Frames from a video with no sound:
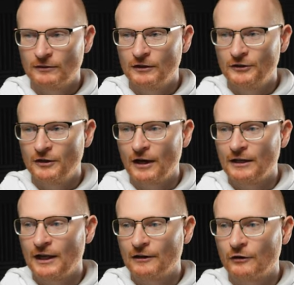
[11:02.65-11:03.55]
Nine
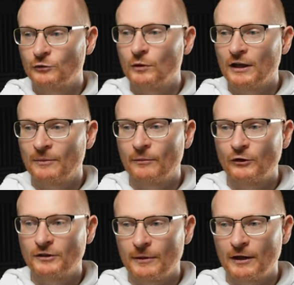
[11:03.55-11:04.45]
Heroes will get the most
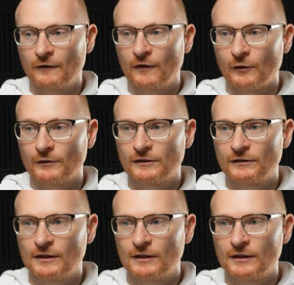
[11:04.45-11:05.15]
amount of votes.